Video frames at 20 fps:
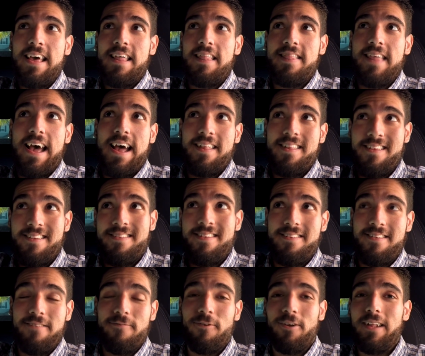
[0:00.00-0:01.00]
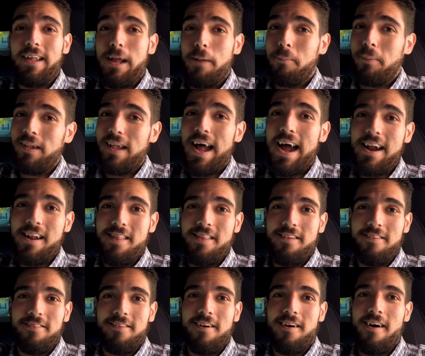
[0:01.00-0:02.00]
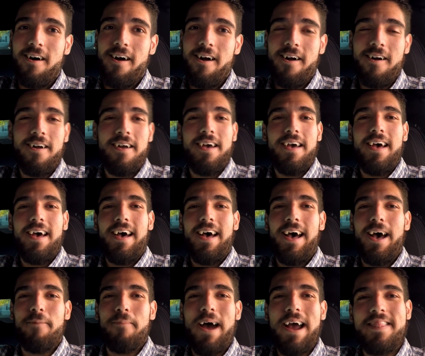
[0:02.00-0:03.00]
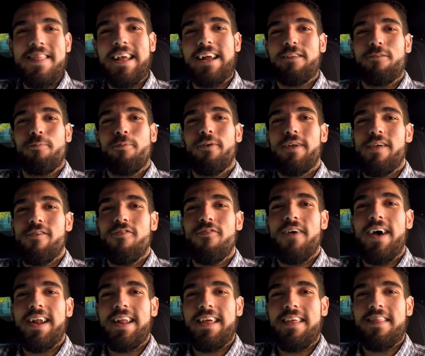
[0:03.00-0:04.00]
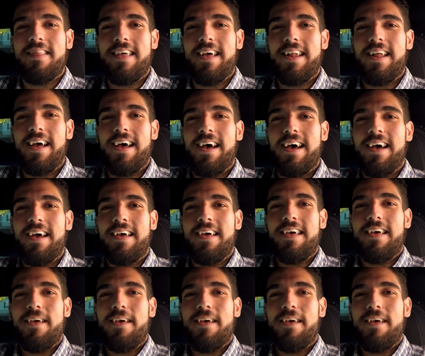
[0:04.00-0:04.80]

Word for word: that this doesn't really apply to this car. Um, I think it's pretty funny that, uh,